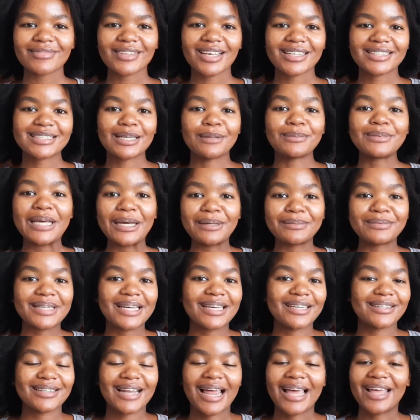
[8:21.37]
Sometimes
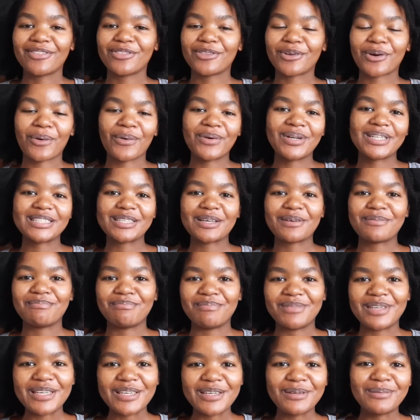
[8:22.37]
I throw in some
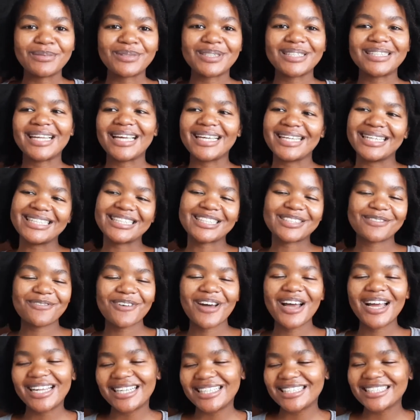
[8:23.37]
memes. Like it's
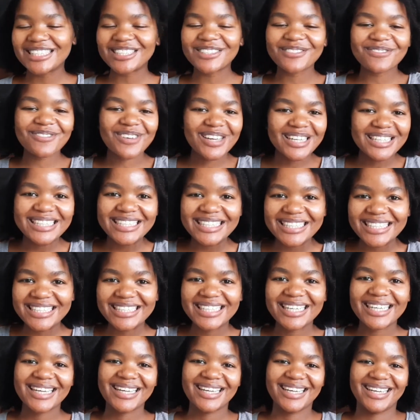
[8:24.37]
fun, it's
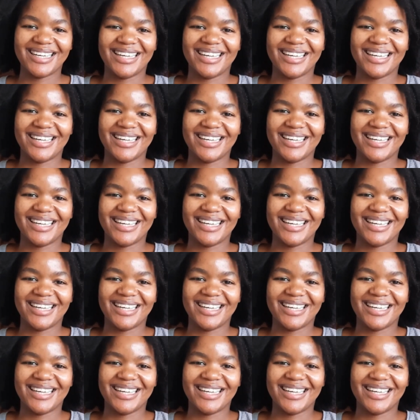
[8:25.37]
funny.